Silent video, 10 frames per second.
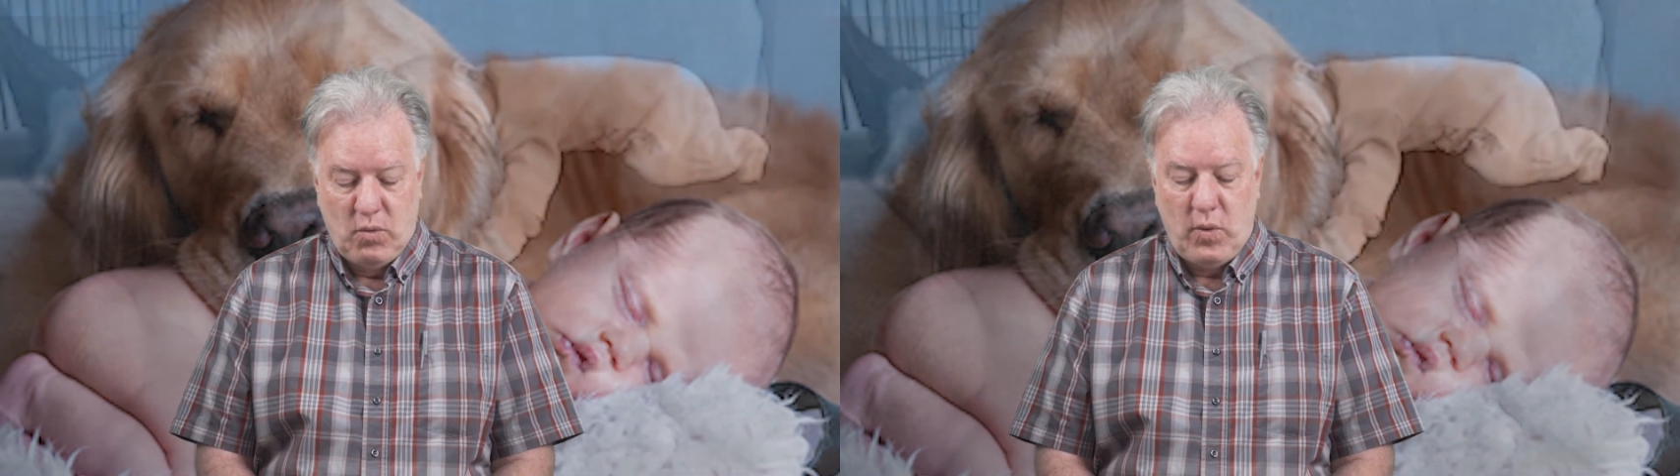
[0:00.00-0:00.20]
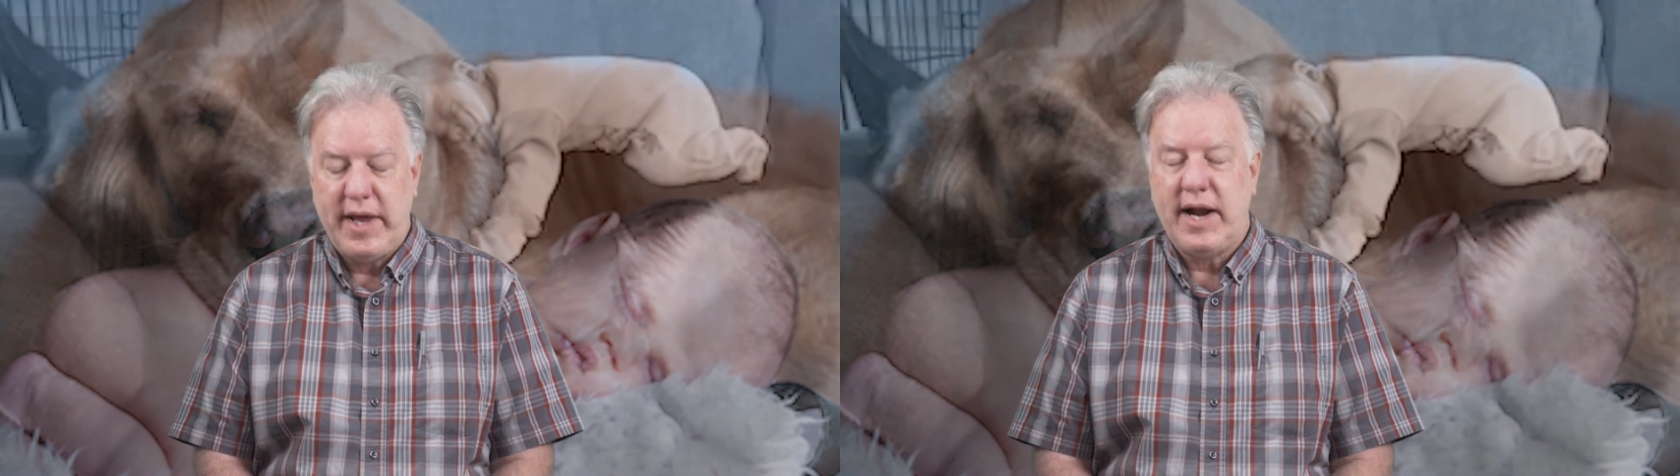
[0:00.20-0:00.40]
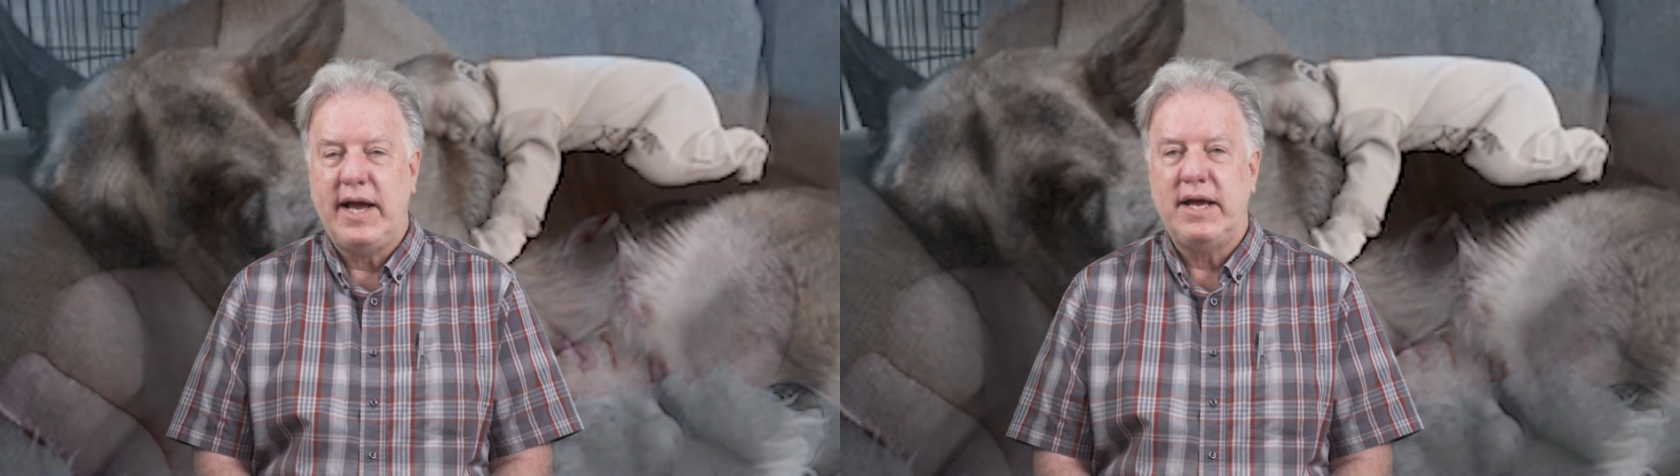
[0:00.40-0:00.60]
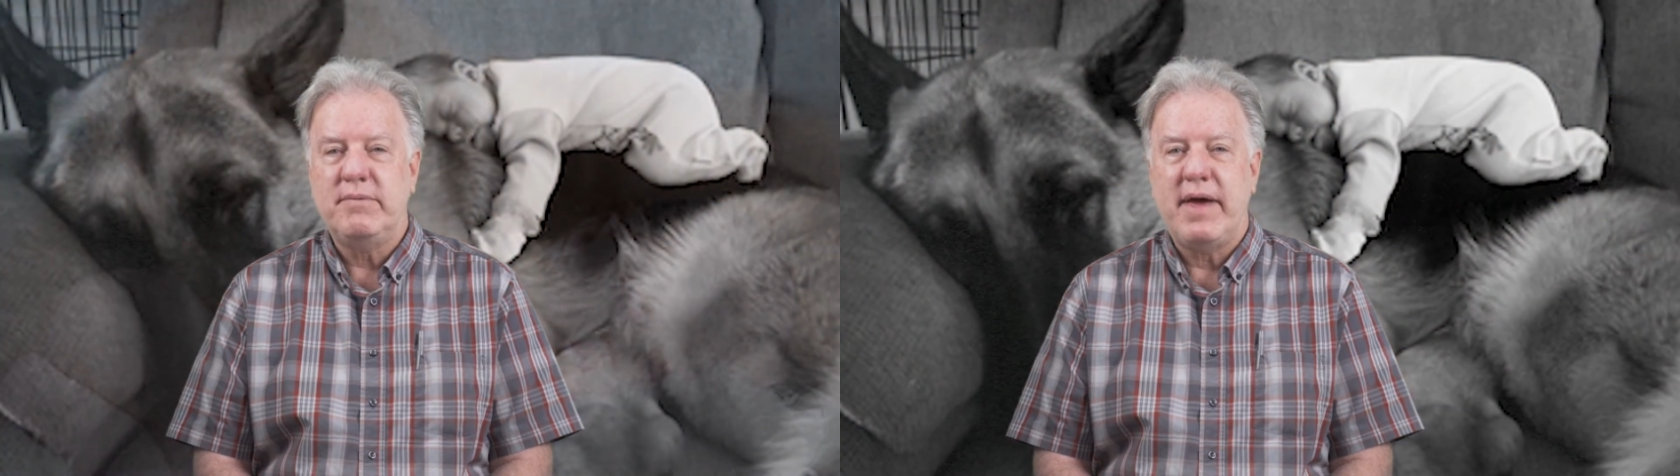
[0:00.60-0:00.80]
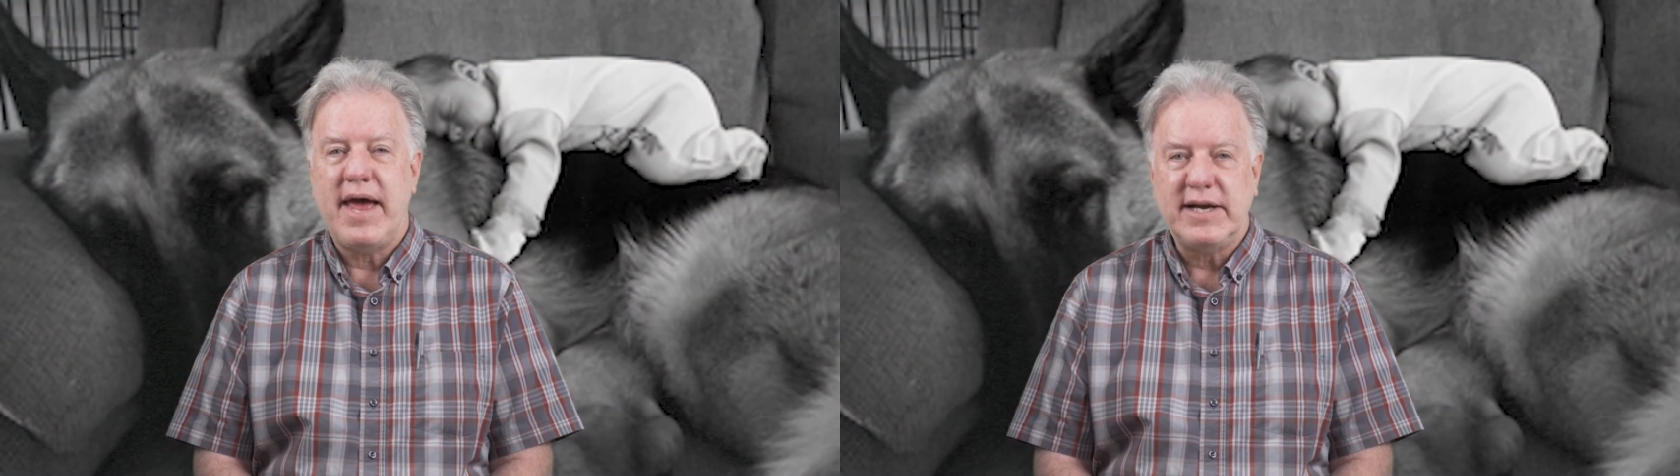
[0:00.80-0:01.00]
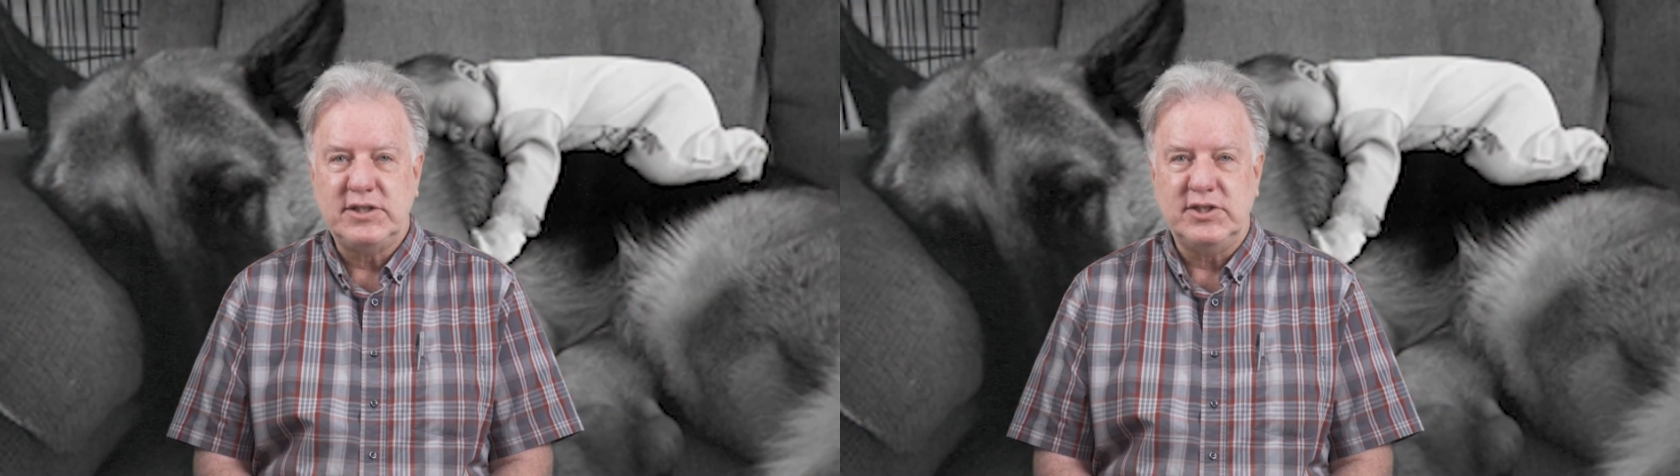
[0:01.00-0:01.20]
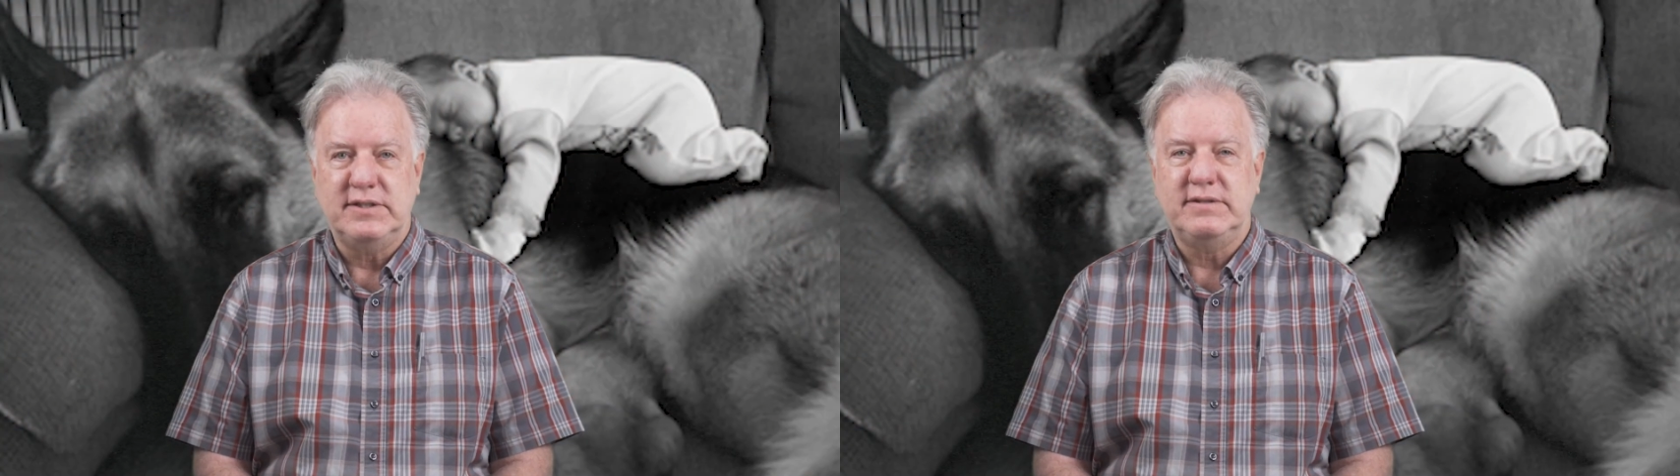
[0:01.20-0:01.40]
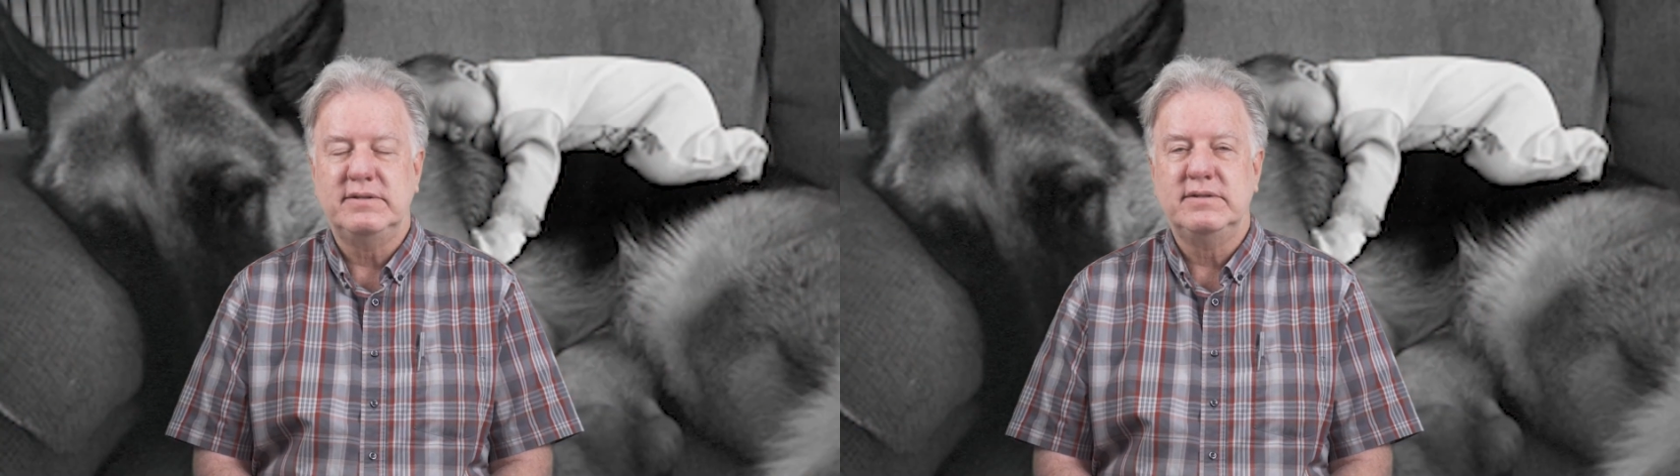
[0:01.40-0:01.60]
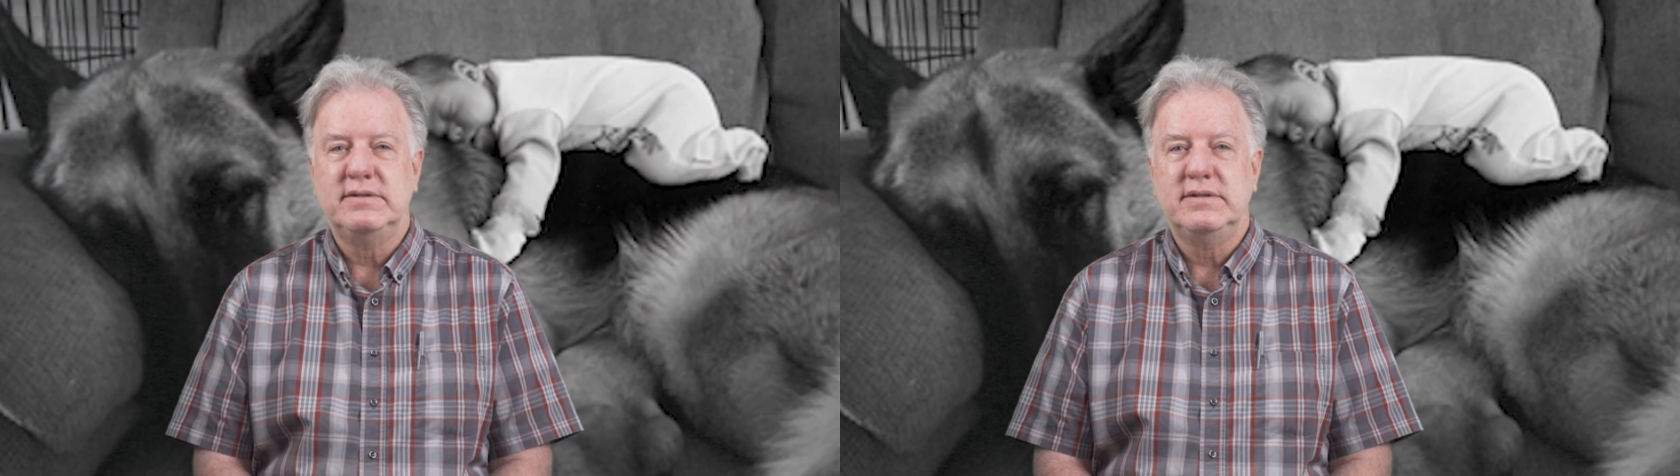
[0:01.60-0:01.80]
When I am anxious,